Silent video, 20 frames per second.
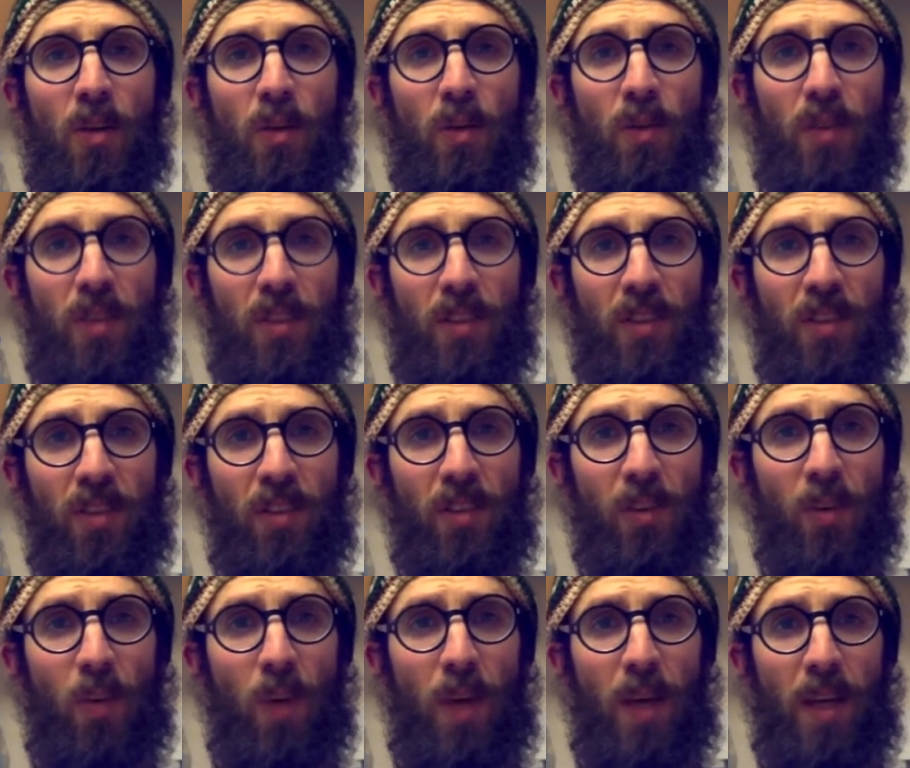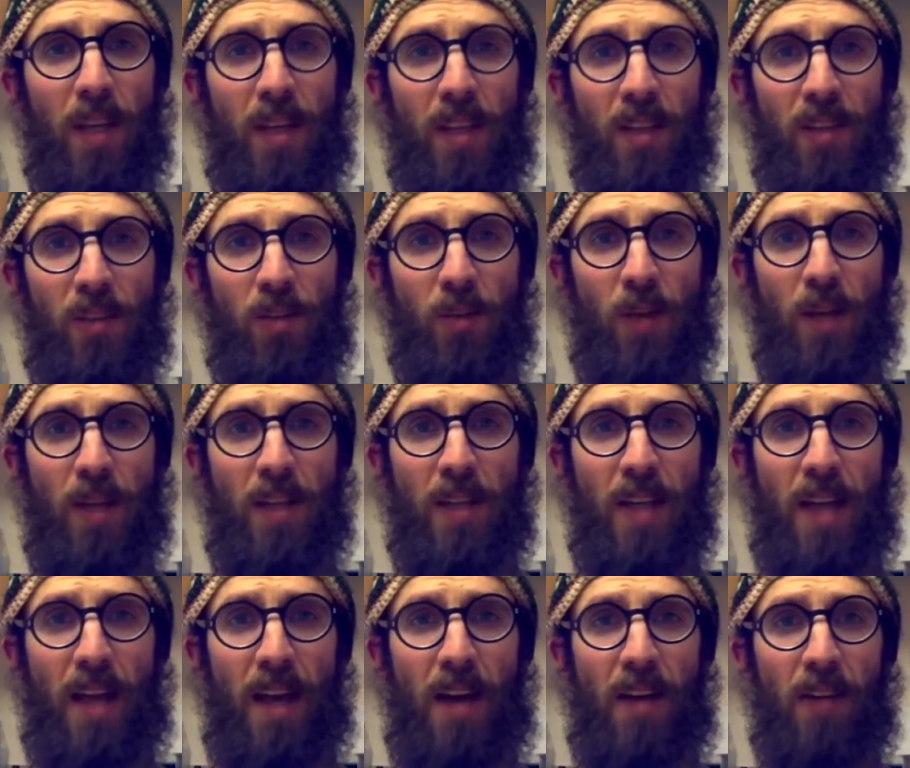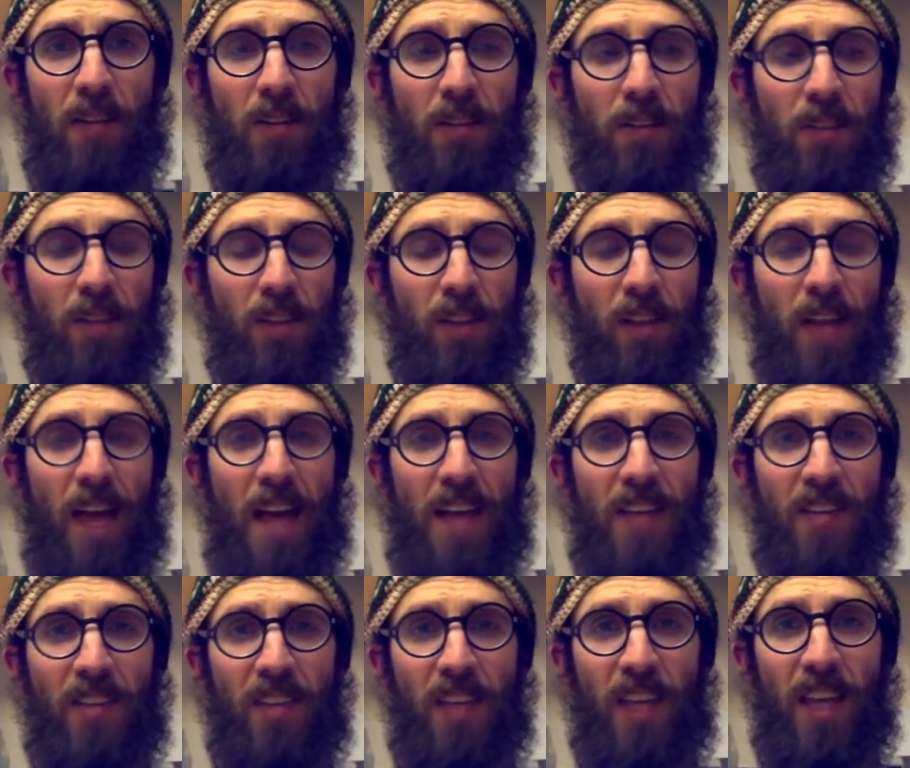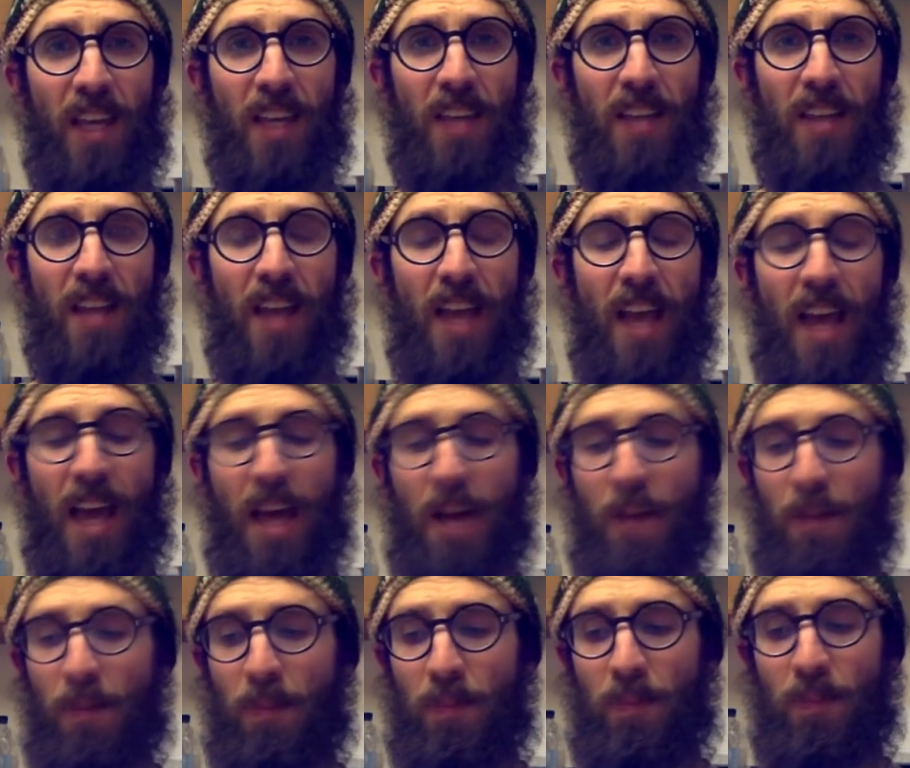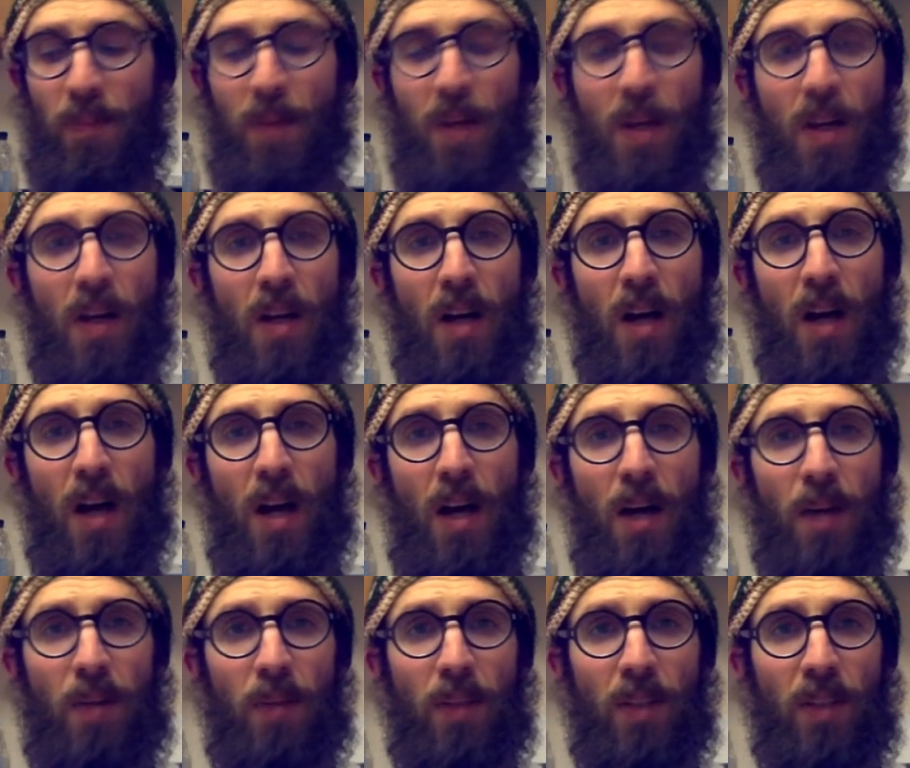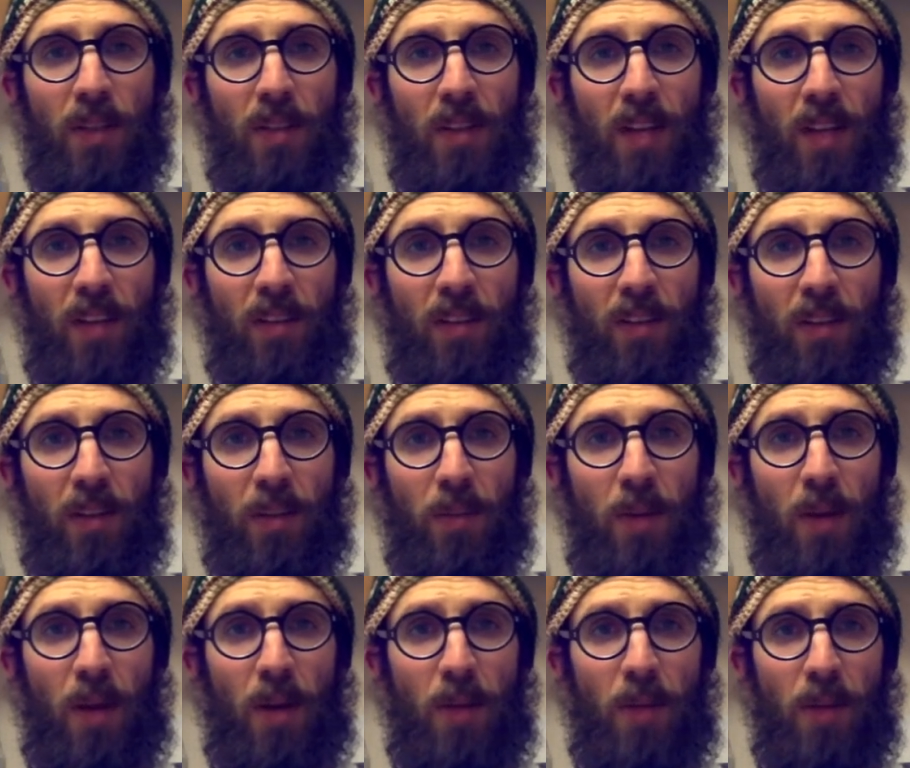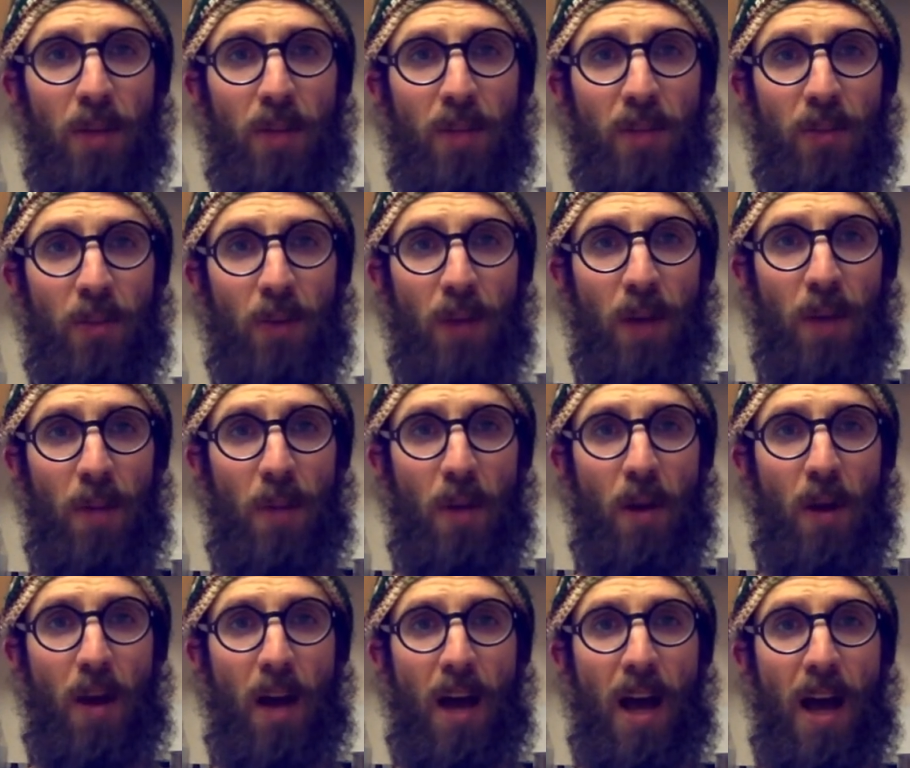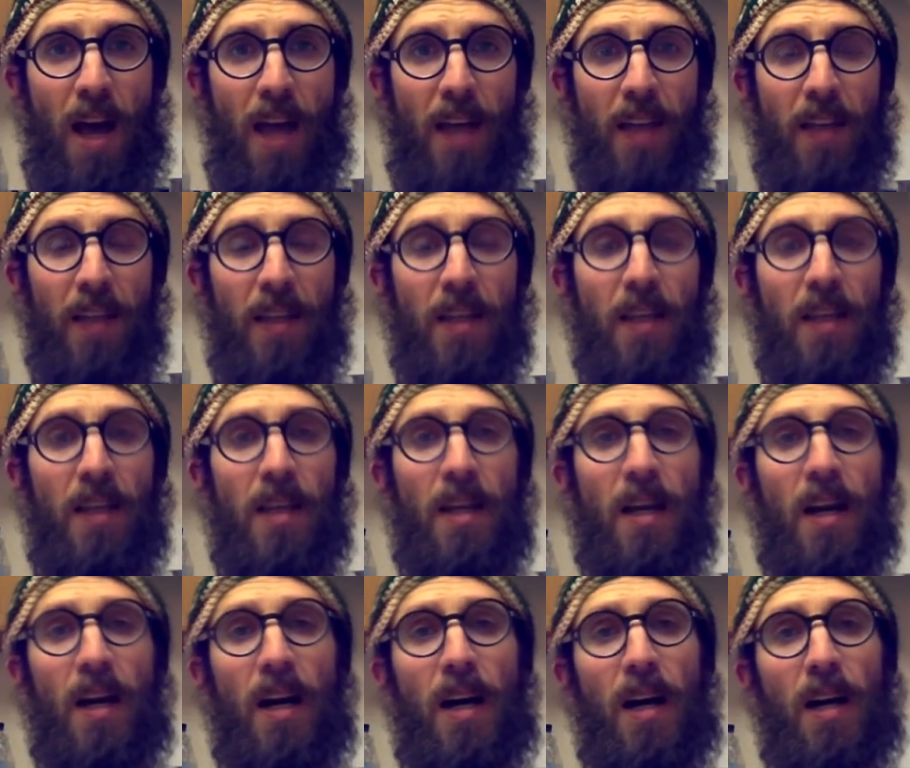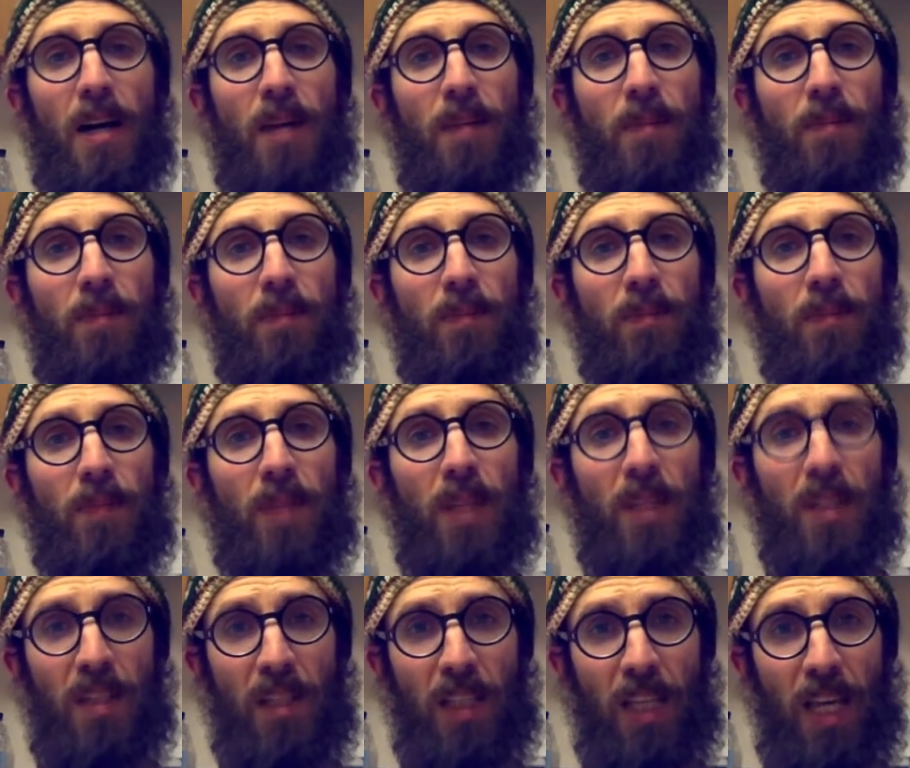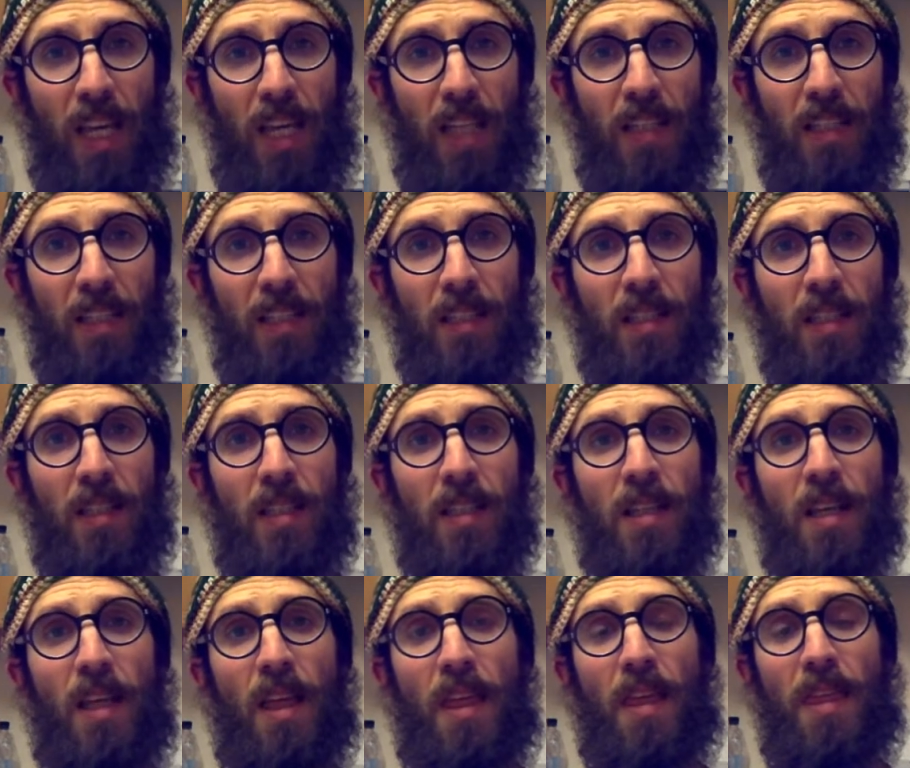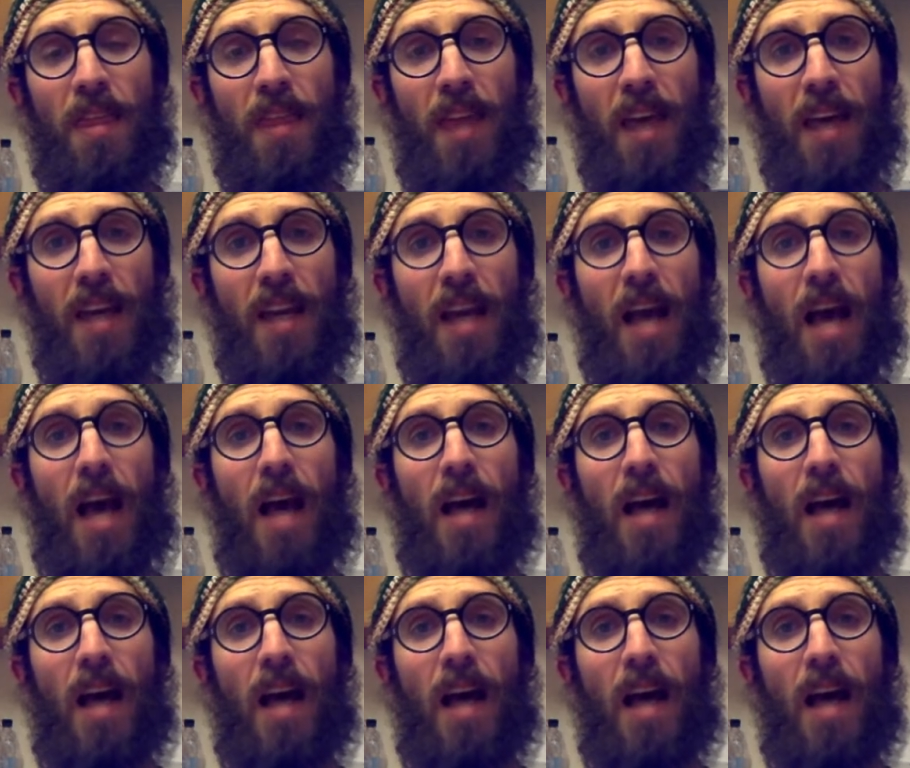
this is the way it is right now. The last scan that I had conducted upon me through MRI indicated that